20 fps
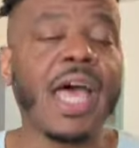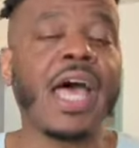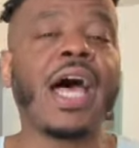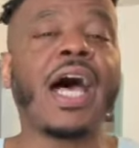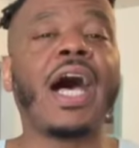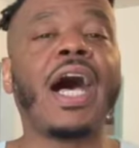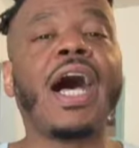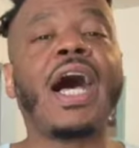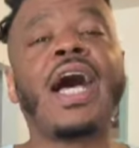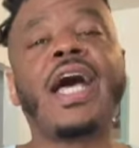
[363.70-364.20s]

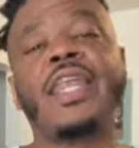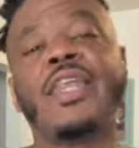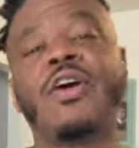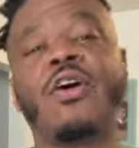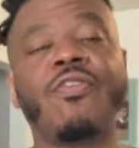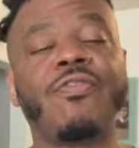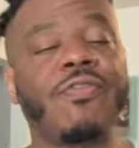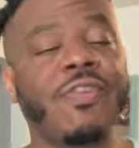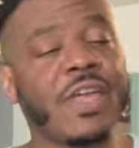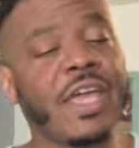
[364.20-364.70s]

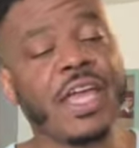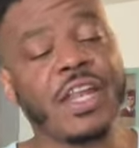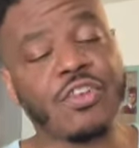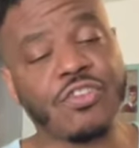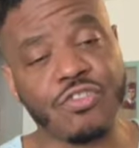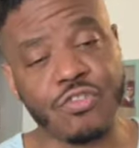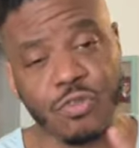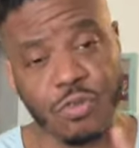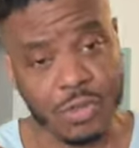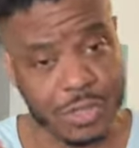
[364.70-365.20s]
Don't
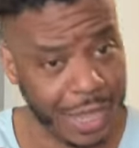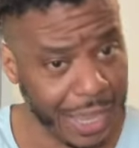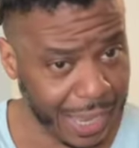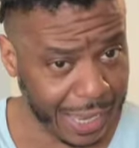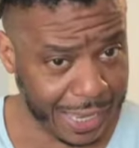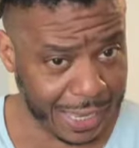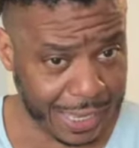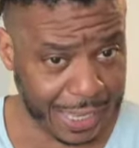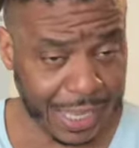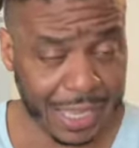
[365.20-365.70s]
forget to
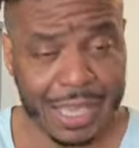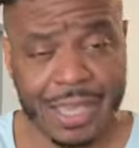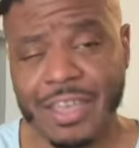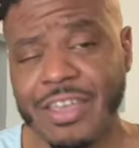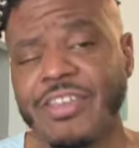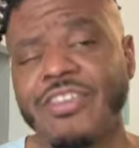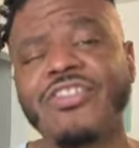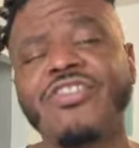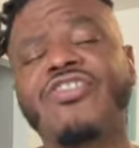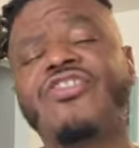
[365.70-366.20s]
like,
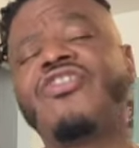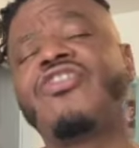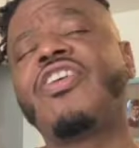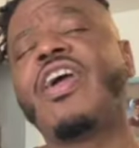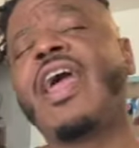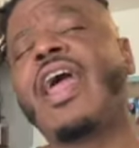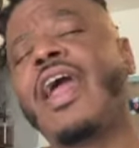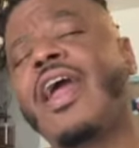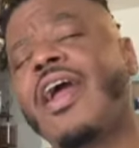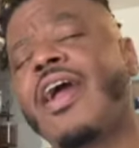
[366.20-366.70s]

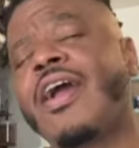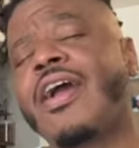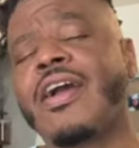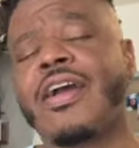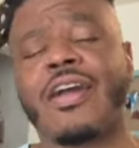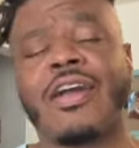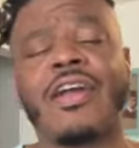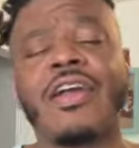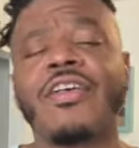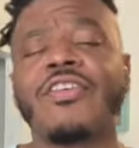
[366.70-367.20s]

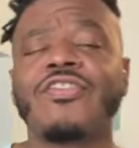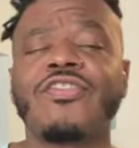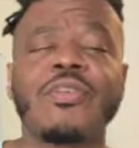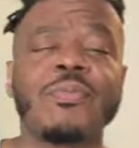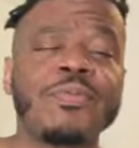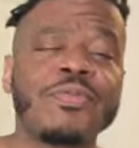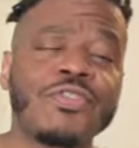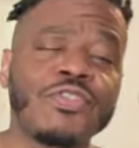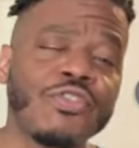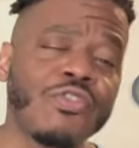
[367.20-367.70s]
share,
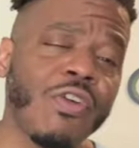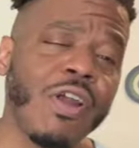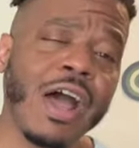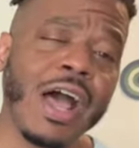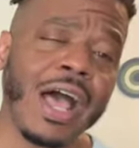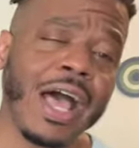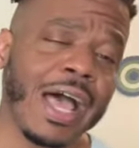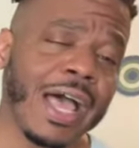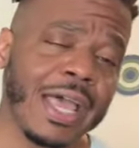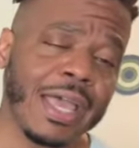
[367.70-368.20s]

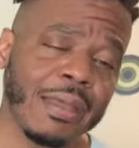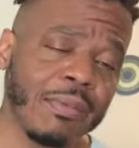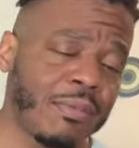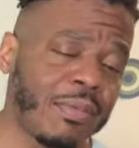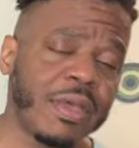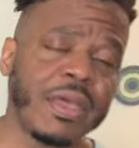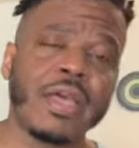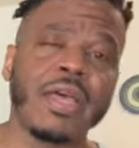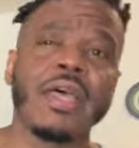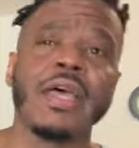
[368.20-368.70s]

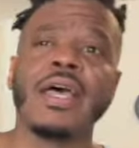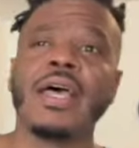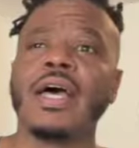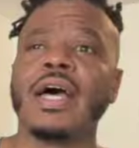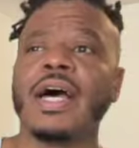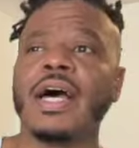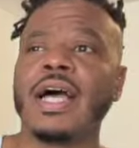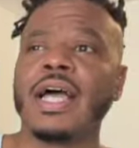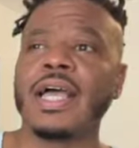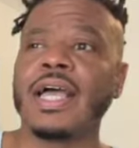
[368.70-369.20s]
subscribe,
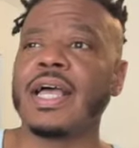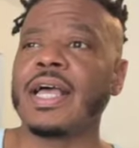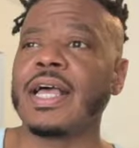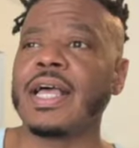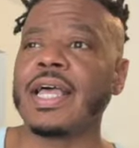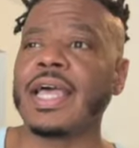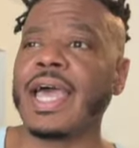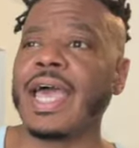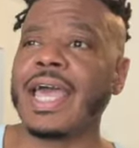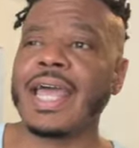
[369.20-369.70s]

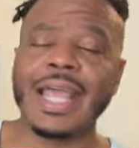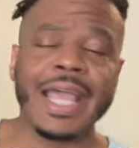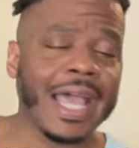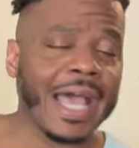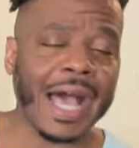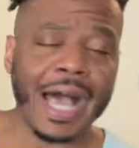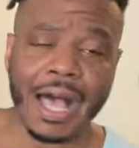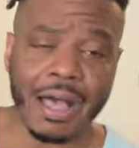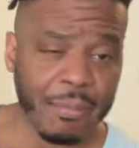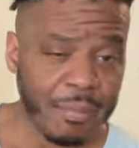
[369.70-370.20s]
and
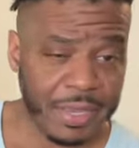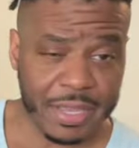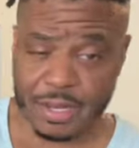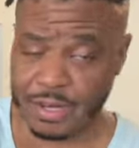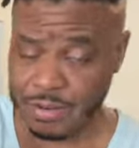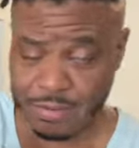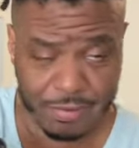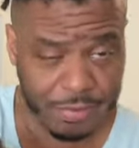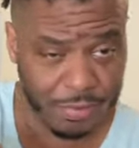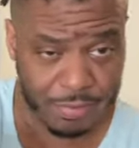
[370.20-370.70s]

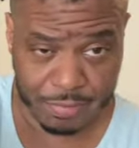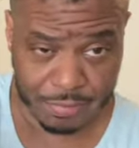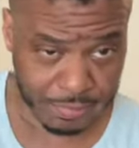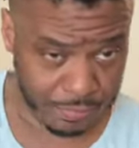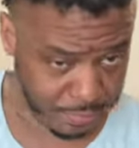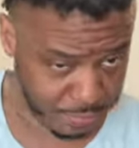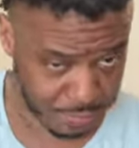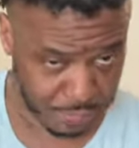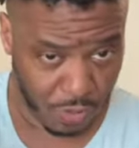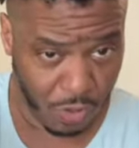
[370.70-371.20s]
comment.
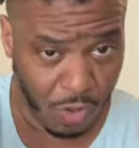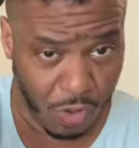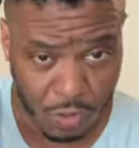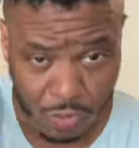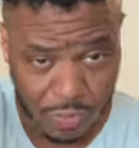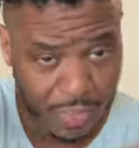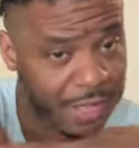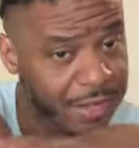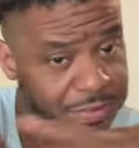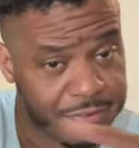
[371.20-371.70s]

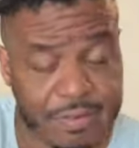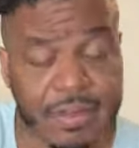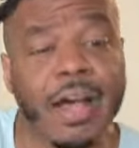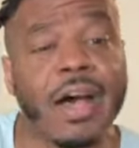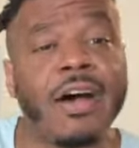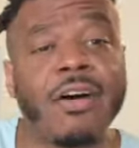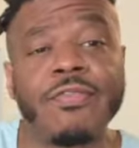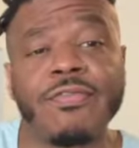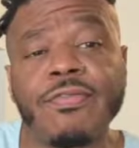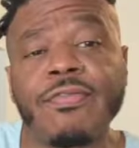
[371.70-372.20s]
All that
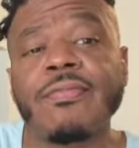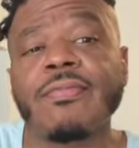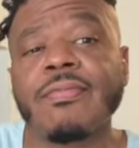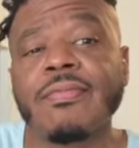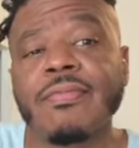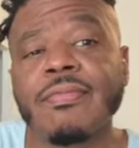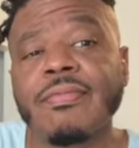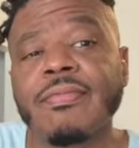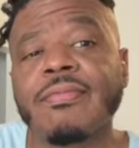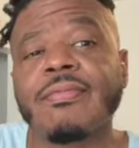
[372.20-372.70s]
stuff.
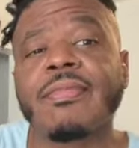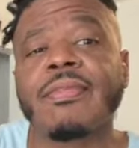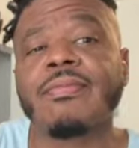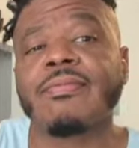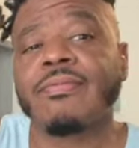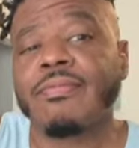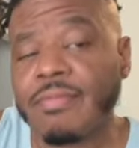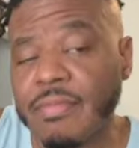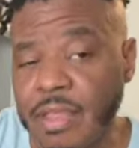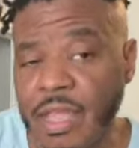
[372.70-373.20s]

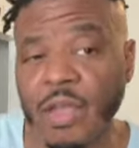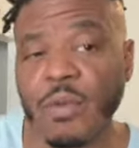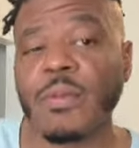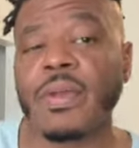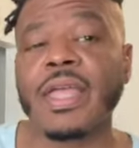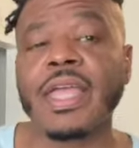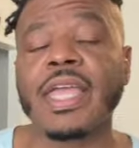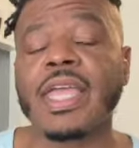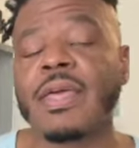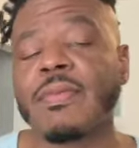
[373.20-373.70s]
And
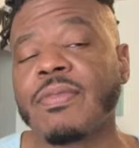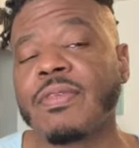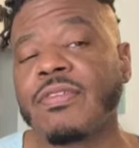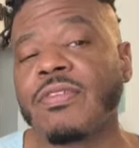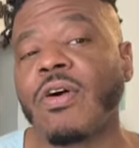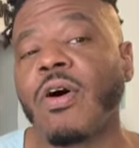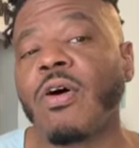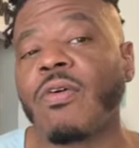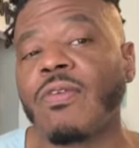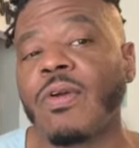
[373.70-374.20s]
we can keep this
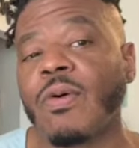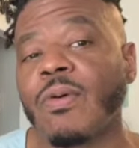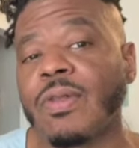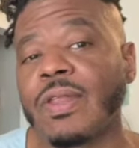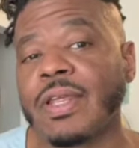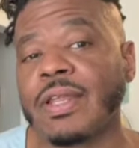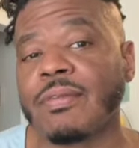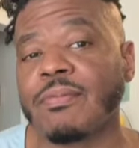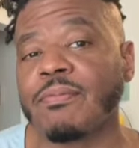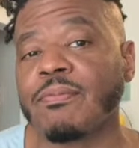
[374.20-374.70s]
all
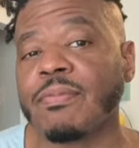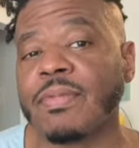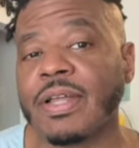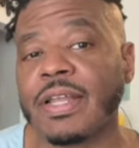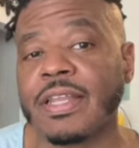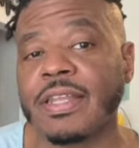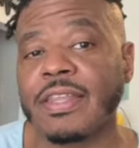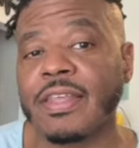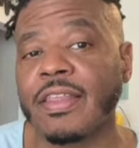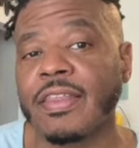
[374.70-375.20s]
rolling.
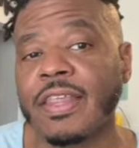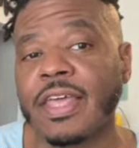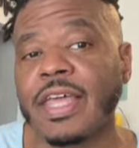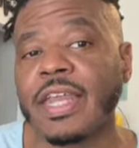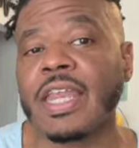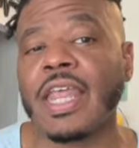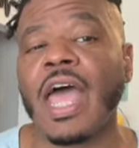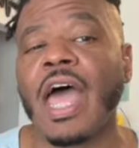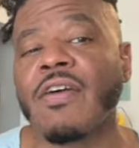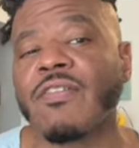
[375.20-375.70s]
But until
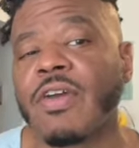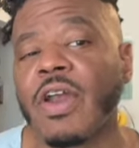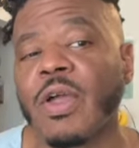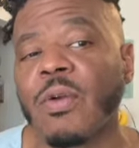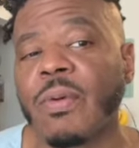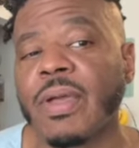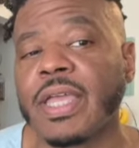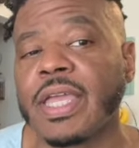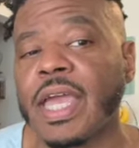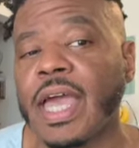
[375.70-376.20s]
then, have a great
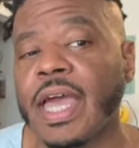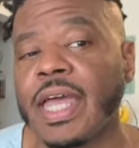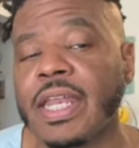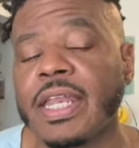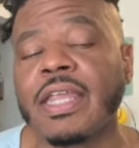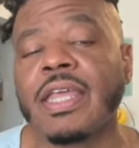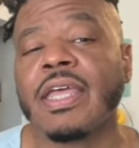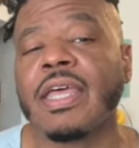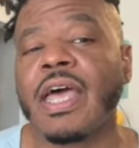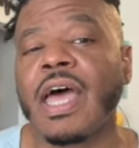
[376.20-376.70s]

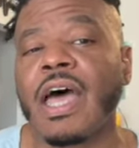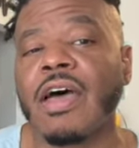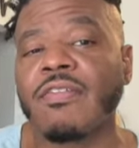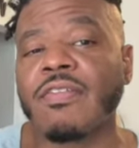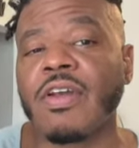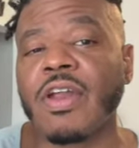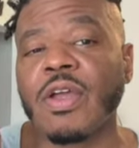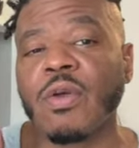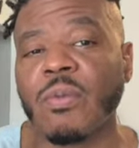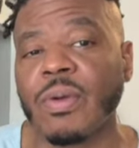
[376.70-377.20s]
weekend. Have a
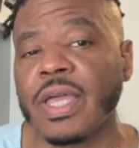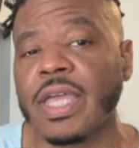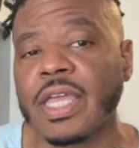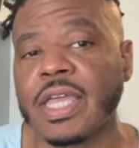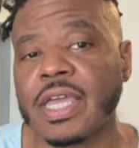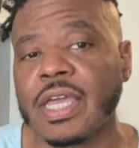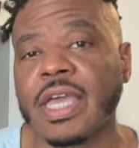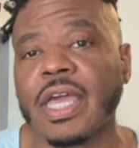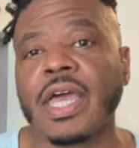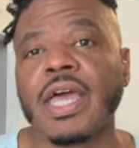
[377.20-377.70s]
great
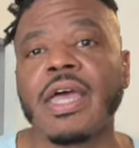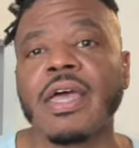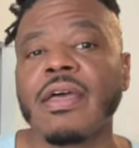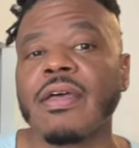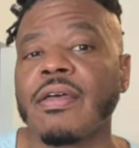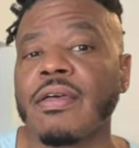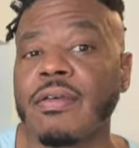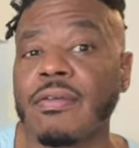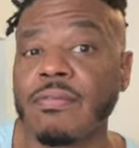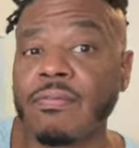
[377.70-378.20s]
week.
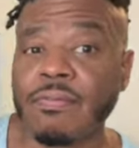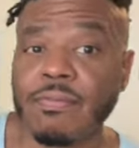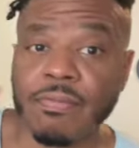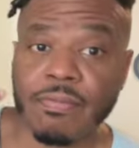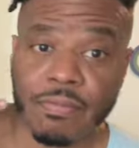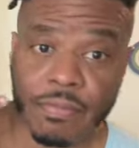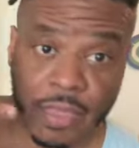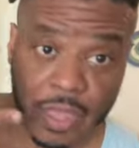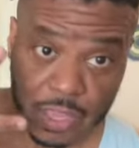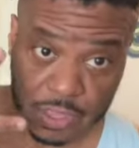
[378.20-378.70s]

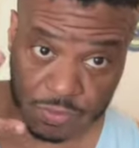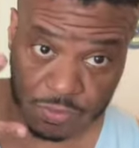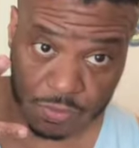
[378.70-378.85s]
Thanks for